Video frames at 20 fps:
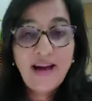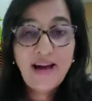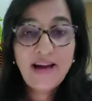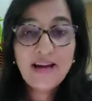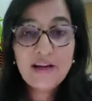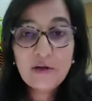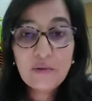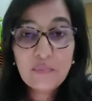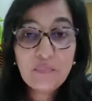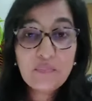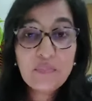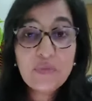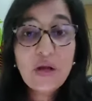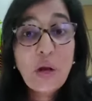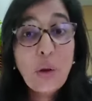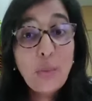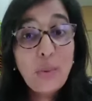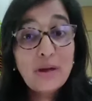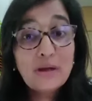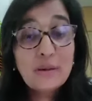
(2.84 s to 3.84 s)
Hi,
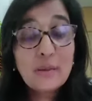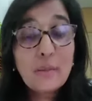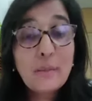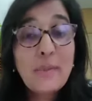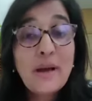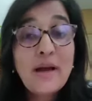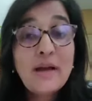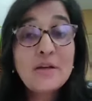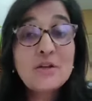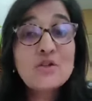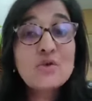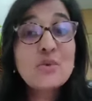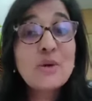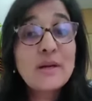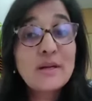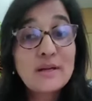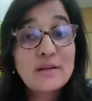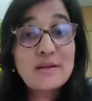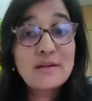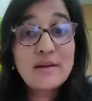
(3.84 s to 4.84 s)
welcome back to
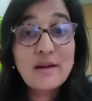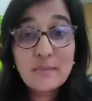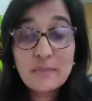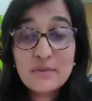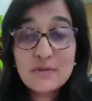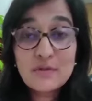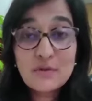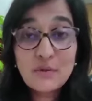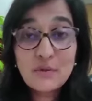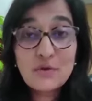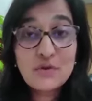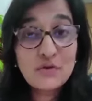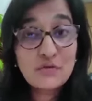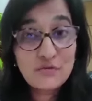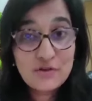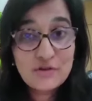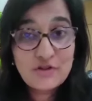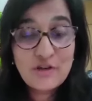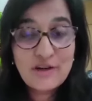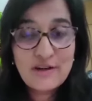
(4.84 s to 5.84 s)
another episode
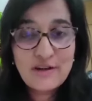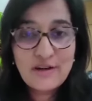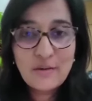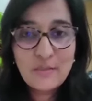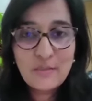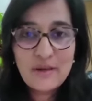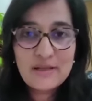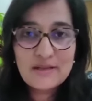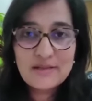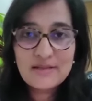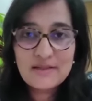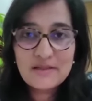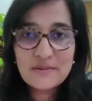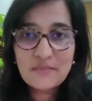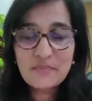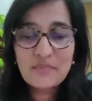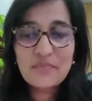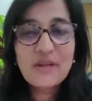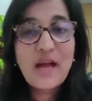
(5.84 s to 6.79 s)
of Richa Recommends.